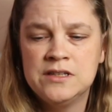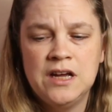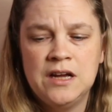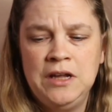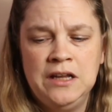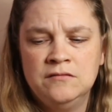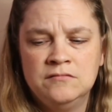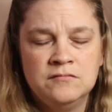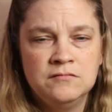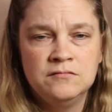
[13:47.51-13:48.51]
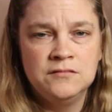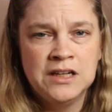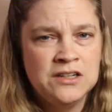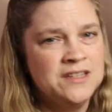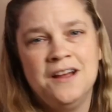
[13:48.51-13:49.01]
I mean,
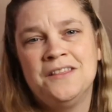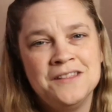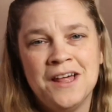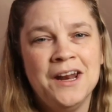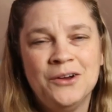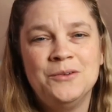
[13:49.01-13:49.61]
there's nothing that it could